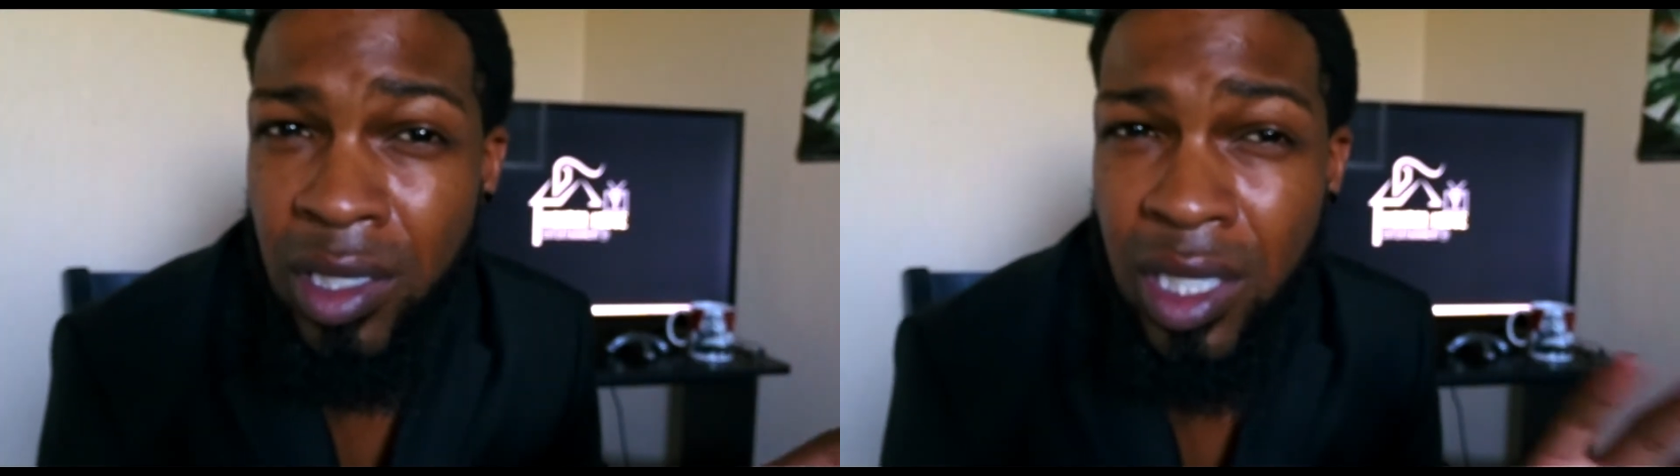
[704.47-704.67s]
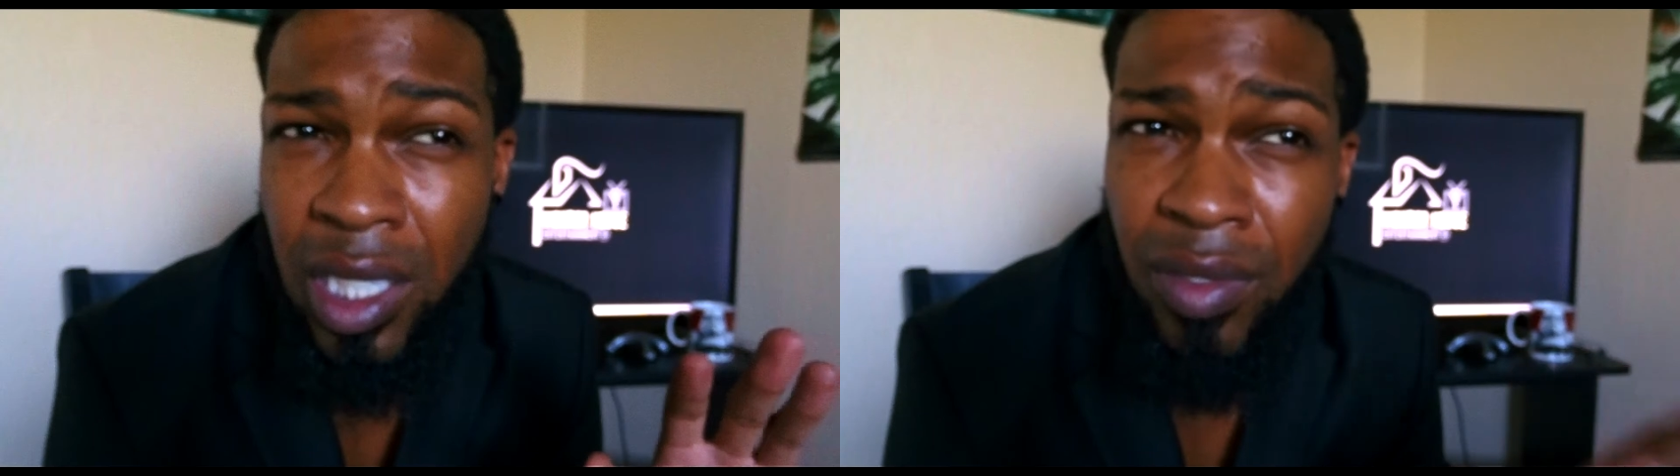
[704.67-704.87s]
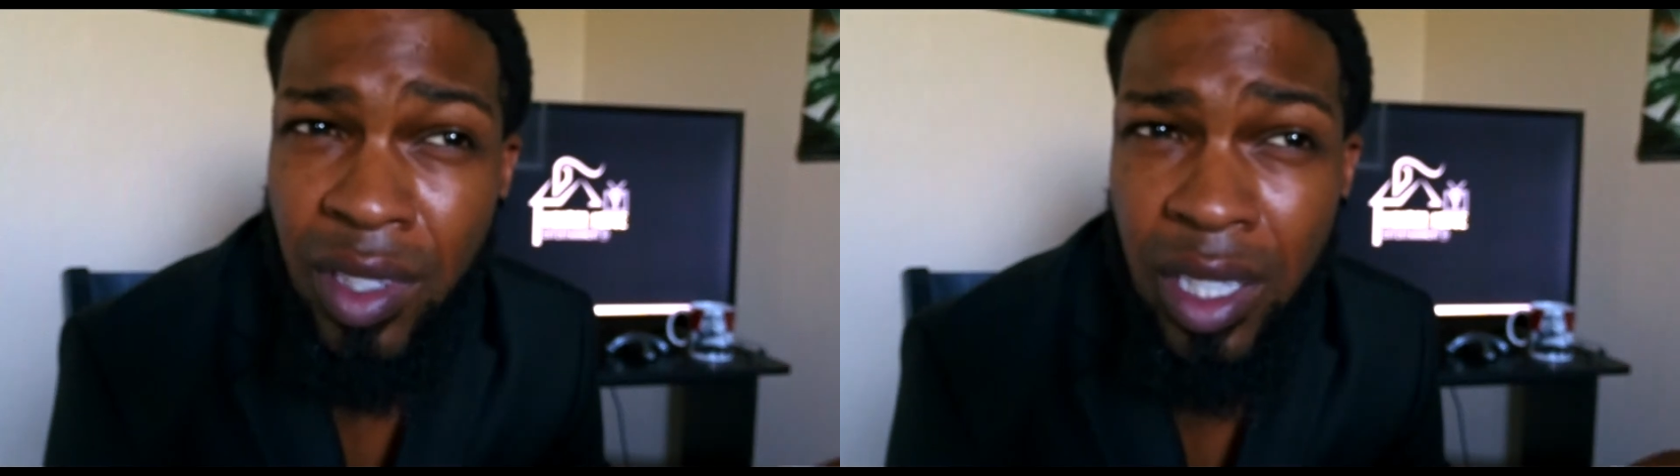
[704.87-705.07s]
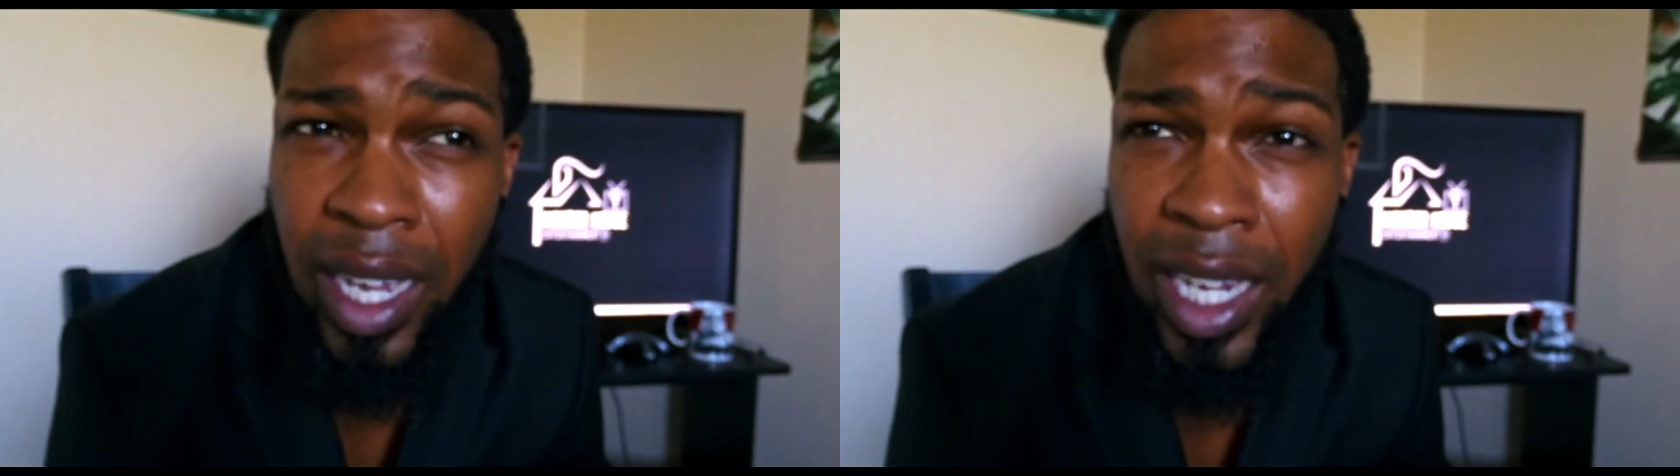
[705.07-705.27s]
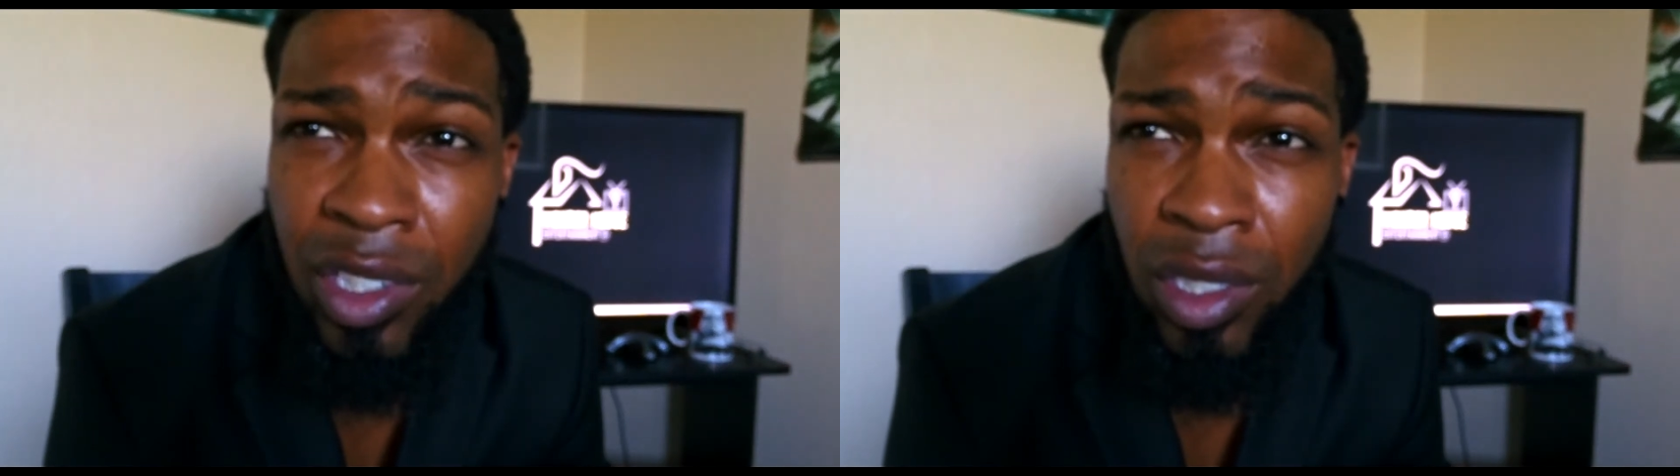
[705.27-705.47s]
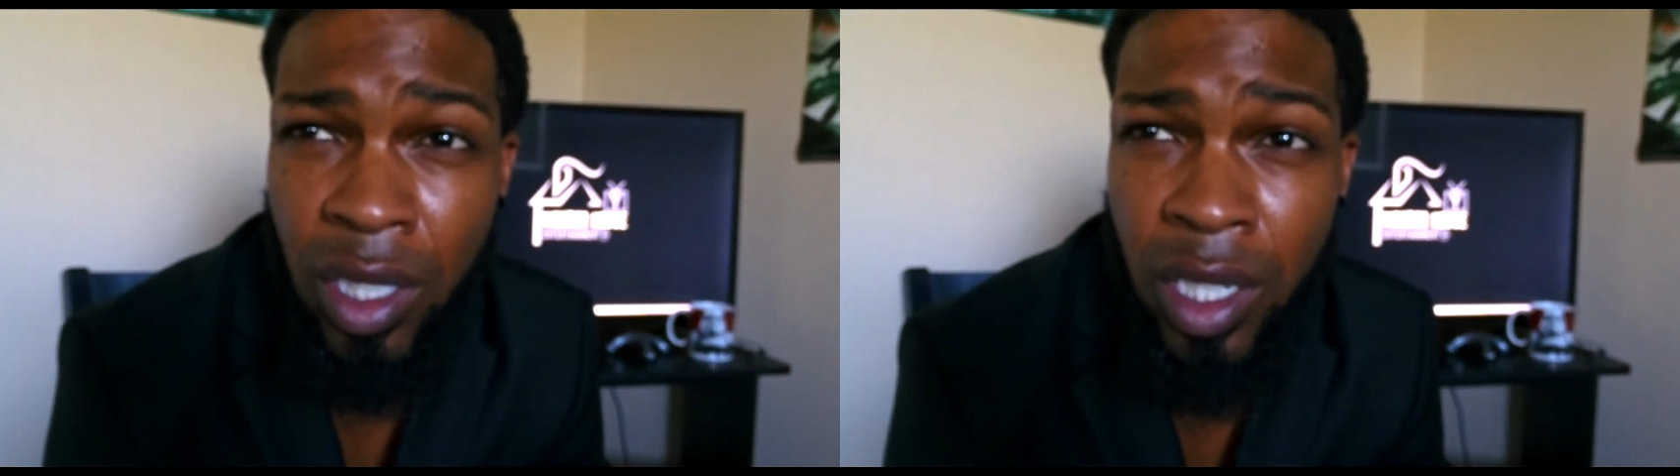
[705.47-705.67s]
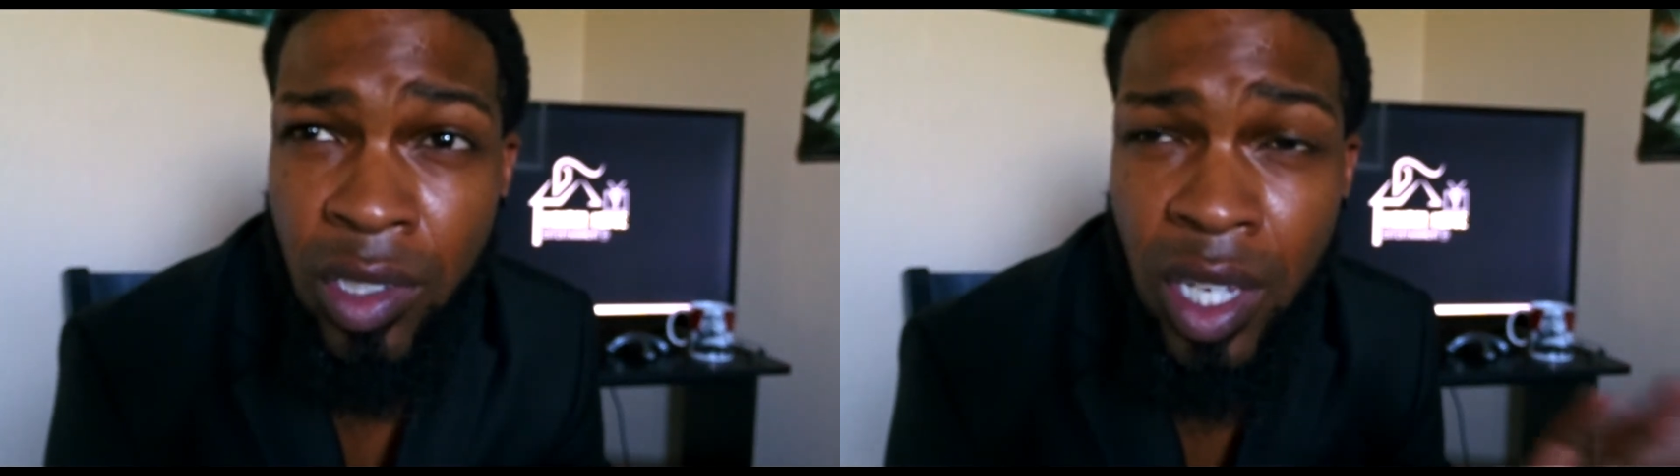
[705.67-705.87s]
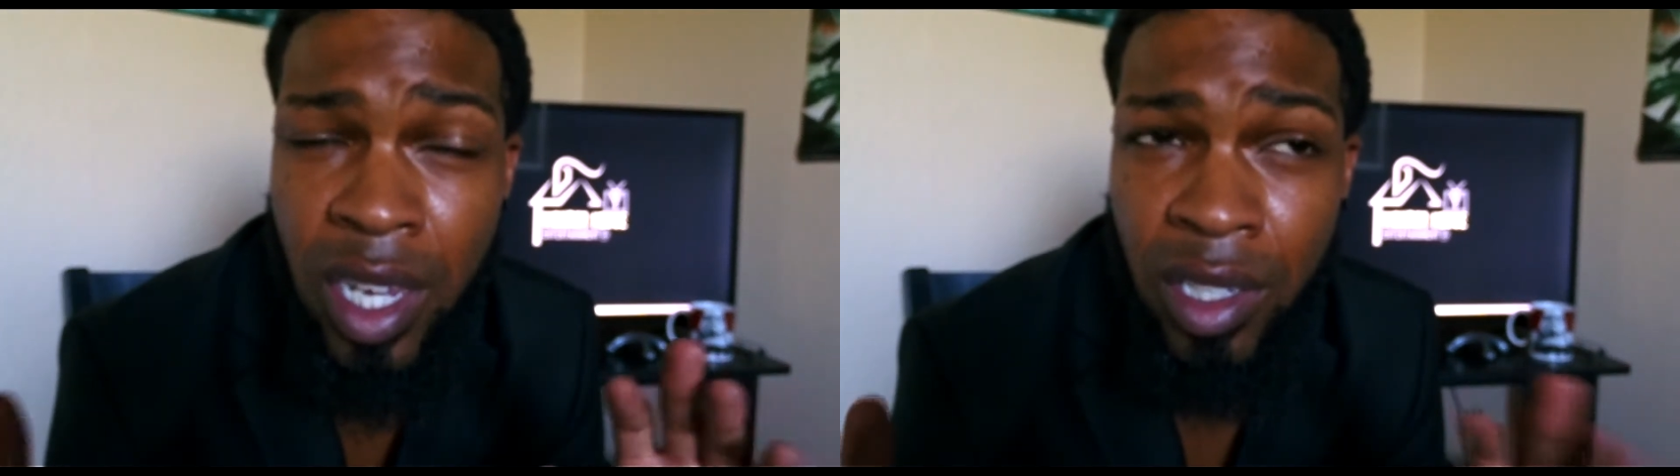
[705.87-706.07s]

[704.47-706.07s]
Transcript: TV actually is.